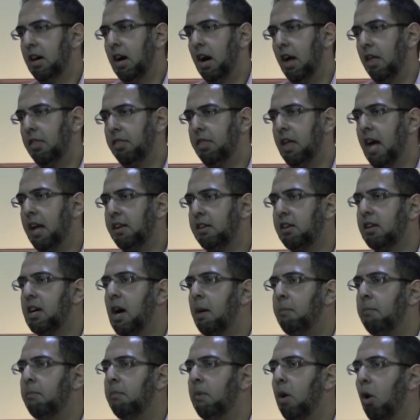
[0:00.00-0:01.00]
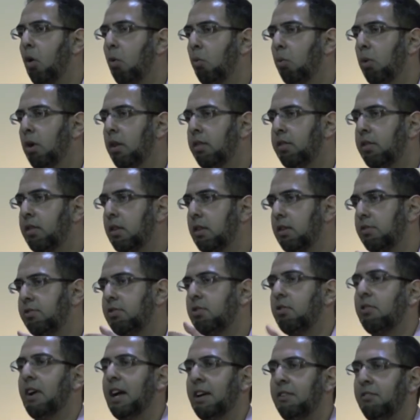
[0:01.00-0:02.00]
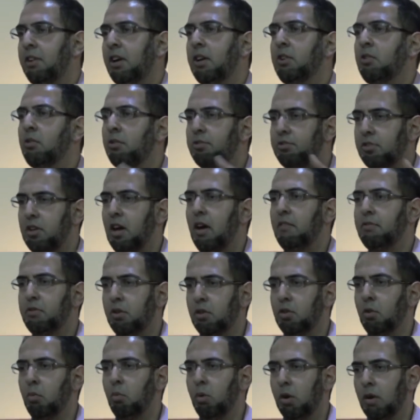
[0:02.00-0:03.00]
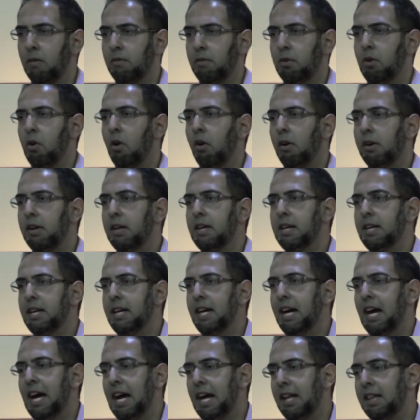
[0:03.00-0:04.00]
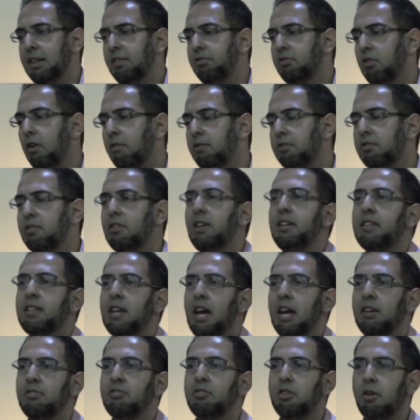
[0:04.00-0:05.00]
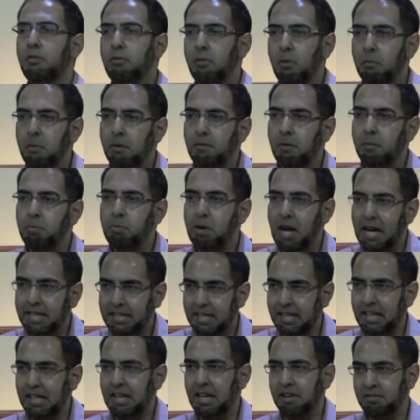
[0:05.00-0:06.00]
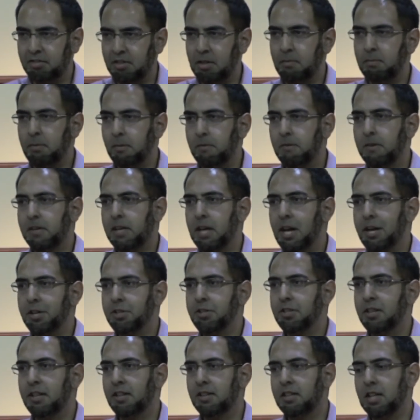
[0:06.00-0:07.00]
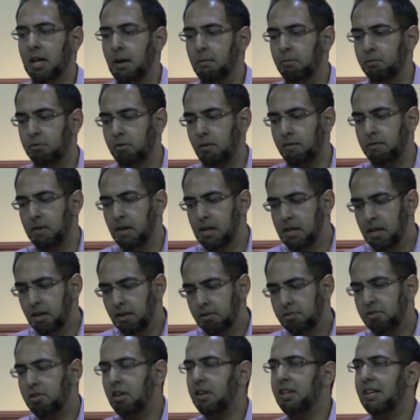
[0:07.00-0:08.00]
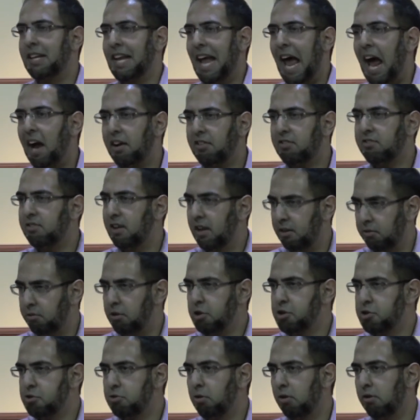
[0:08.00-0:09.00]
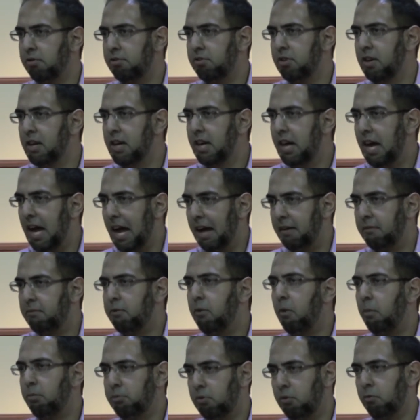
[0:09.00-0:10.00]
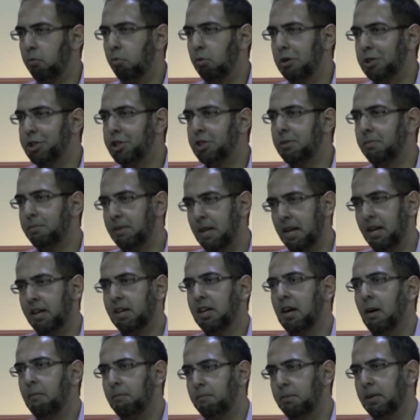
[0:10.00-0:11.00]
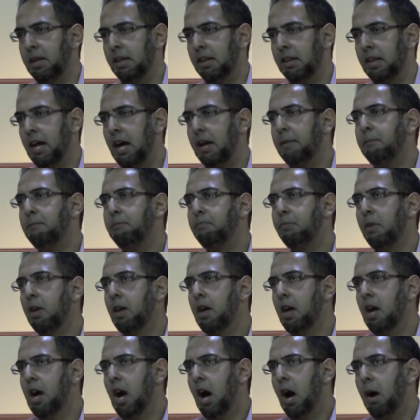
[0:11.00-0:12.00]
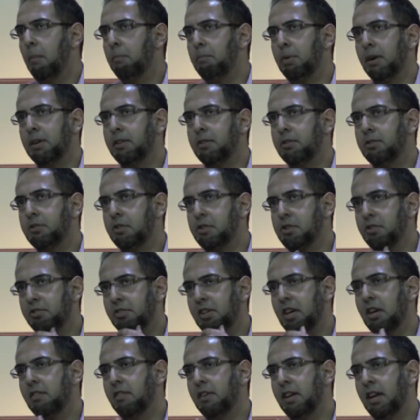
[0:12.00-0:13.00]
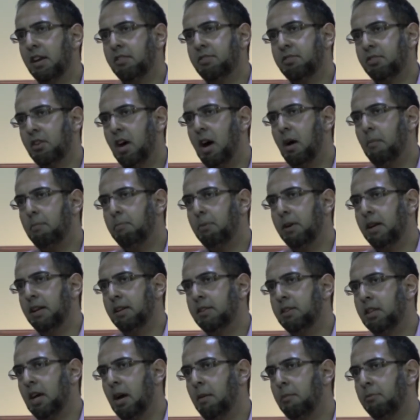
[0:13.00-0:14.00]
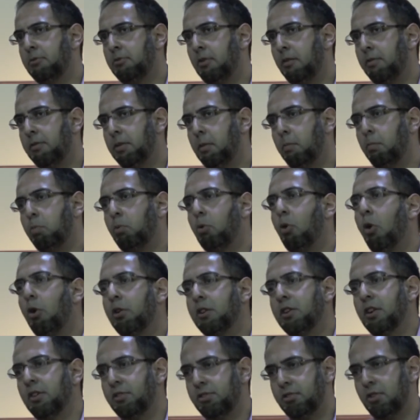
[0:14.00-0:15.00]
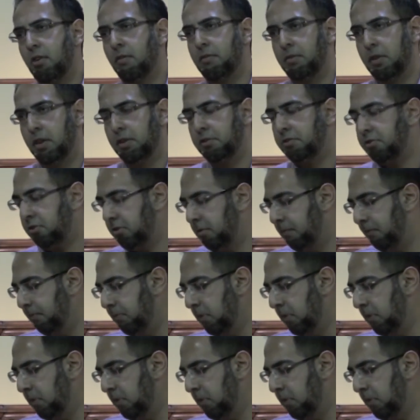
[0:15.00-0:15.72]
that come with surrendering yourself to the will of God. And this obviously takes a form of a practical exemplification in terms of certain acts and rituals and forms of worship that accompany that. But to just give you an example in terms of the broadness of this,